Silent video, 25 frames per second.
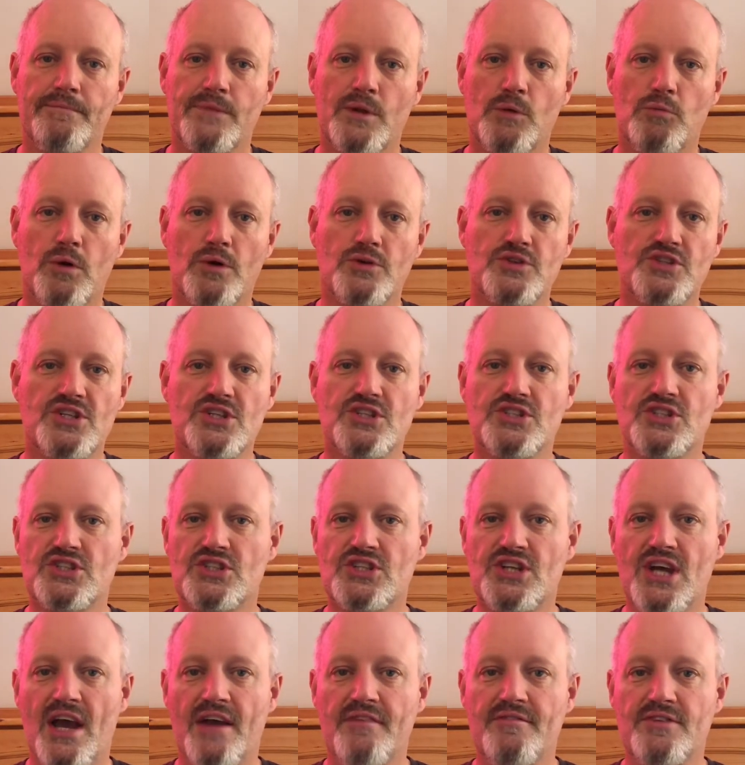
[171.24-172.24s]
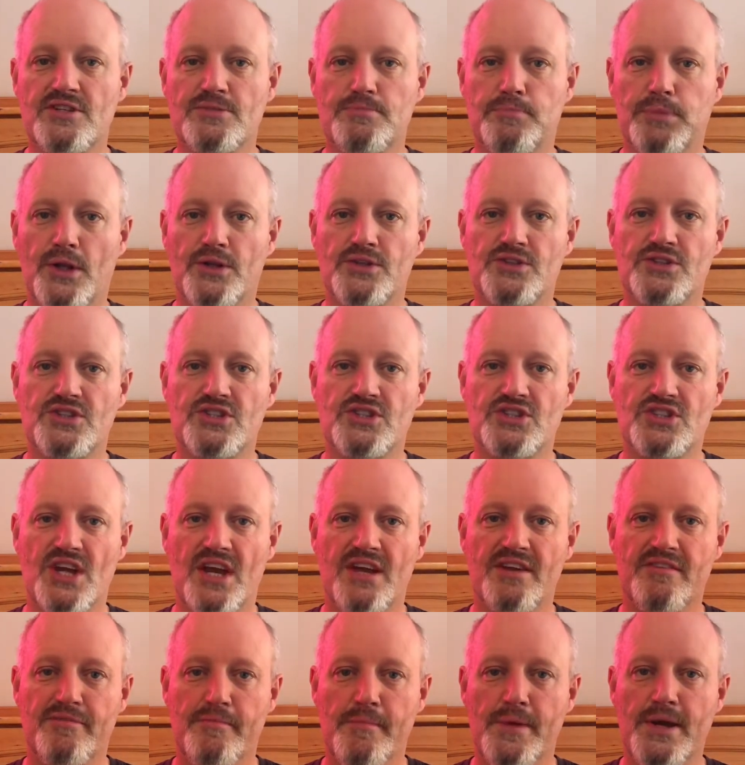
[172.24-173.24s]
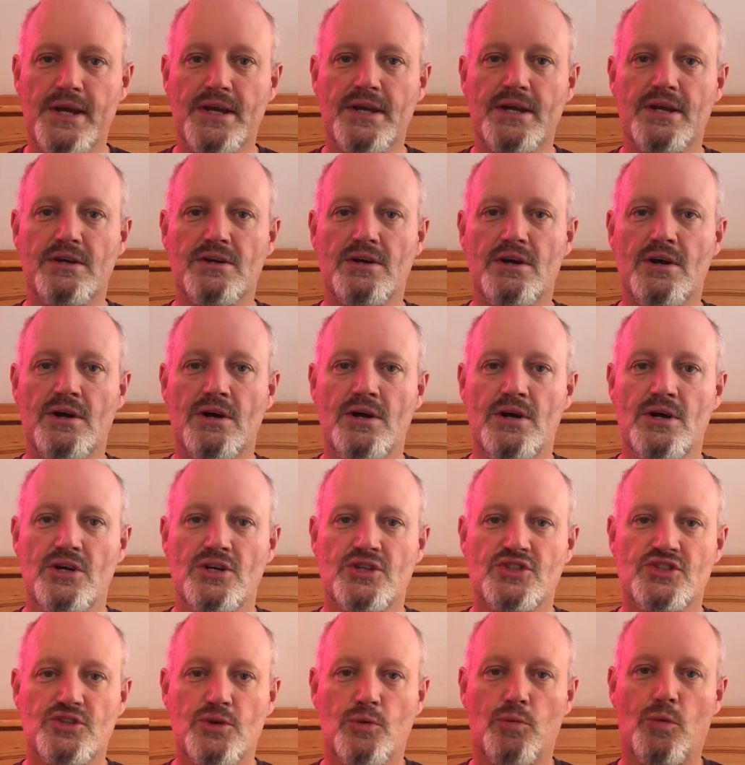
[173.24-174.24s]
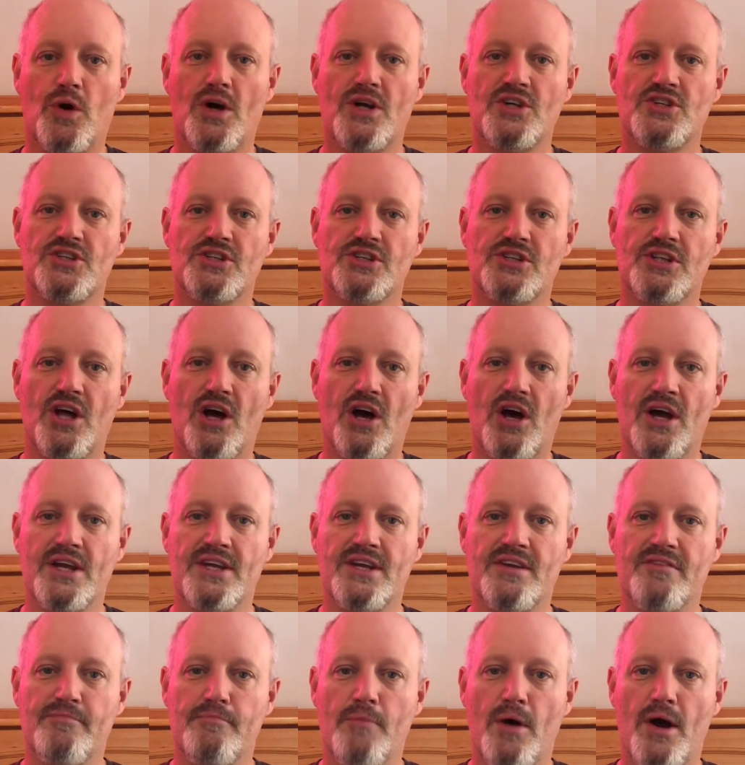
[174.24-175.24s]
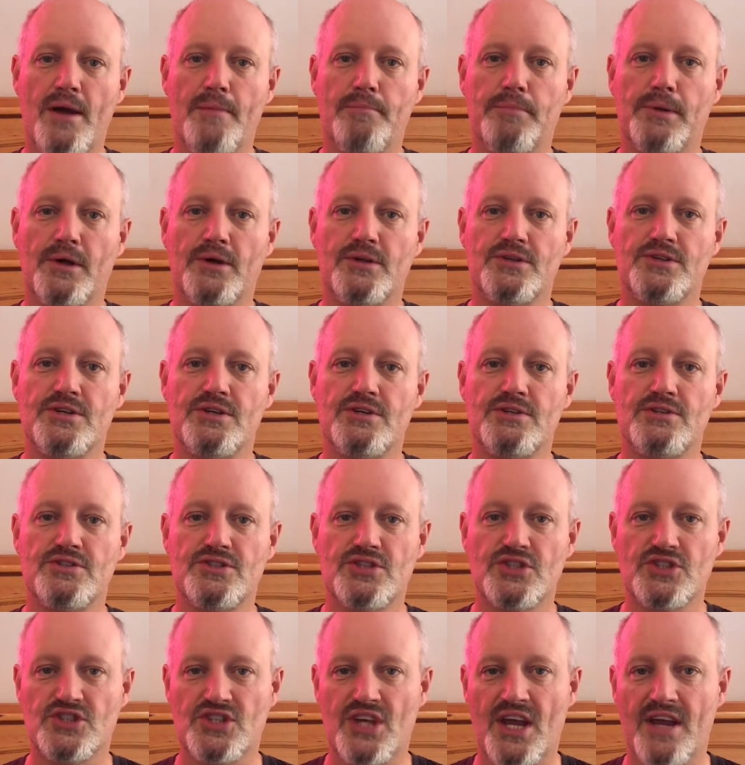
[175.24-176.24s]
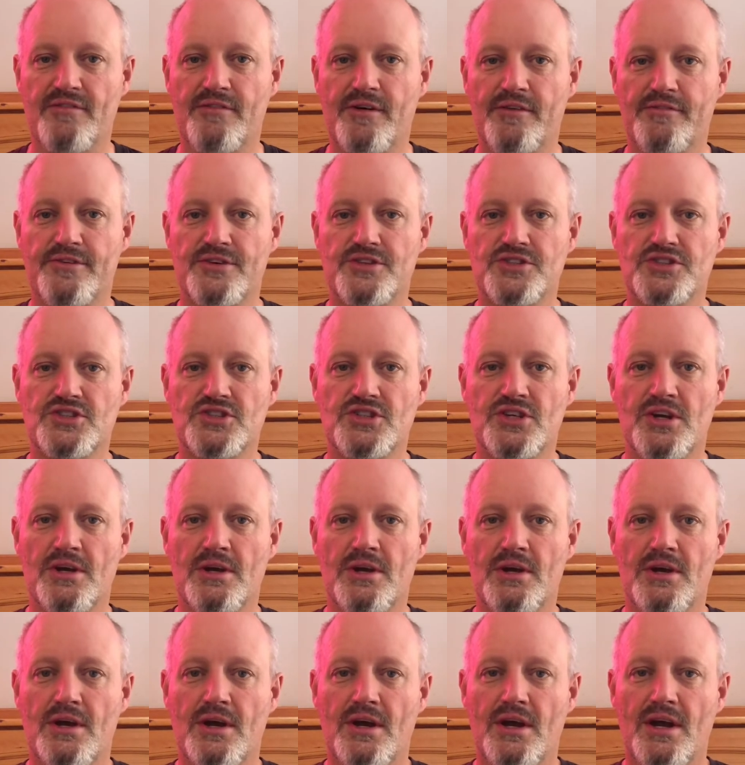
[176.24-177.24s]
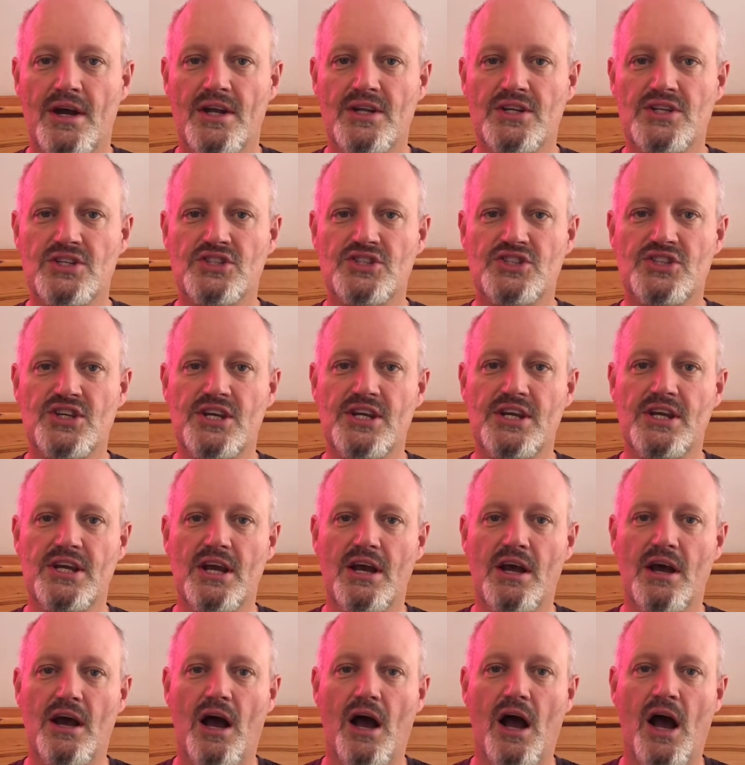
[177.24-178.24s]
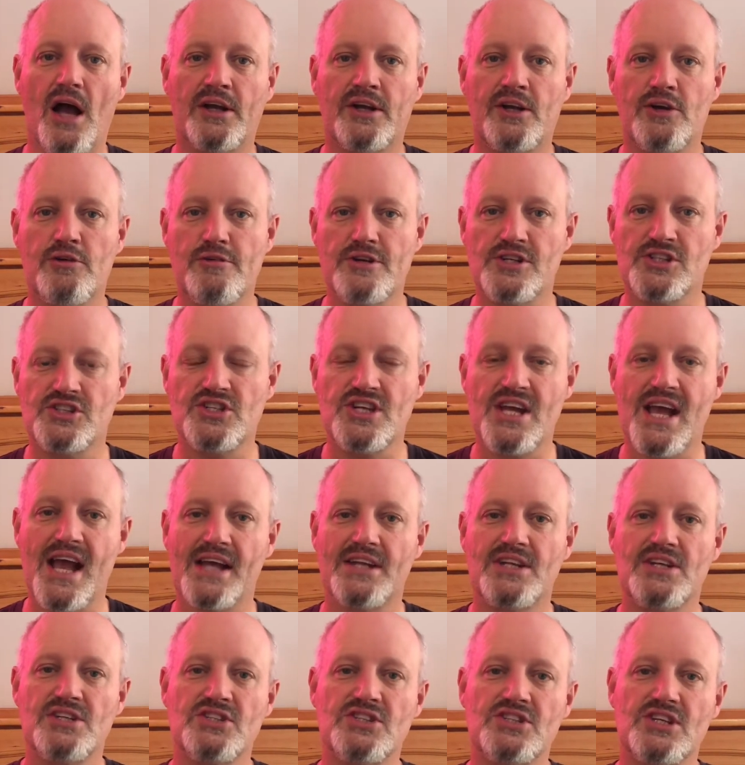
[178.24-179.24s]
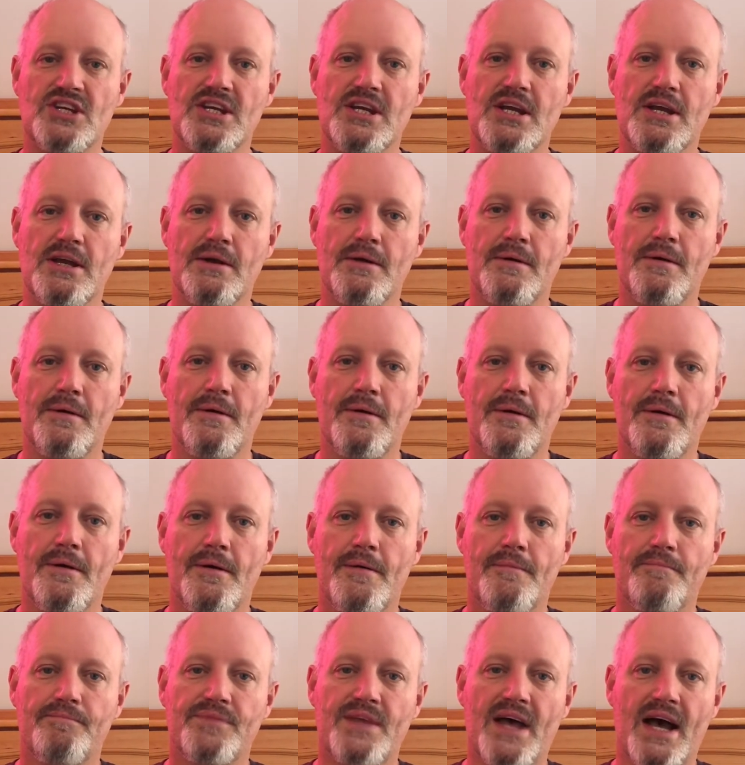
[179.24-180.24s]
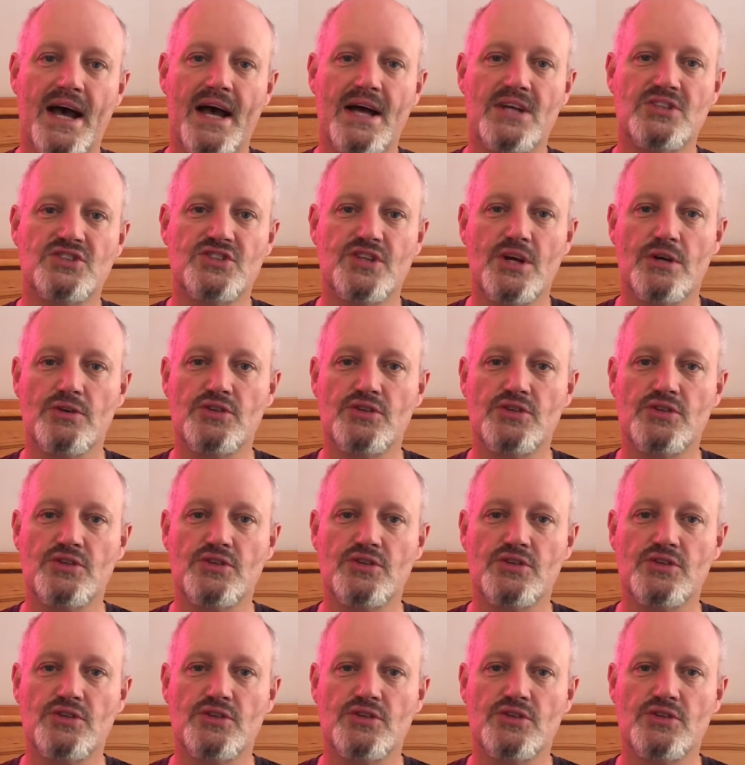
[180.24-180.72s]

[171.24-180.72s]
well, Jesus gave his blood to save me, so why shouldn't I give my blood to save others? And you see, a Christianity that has no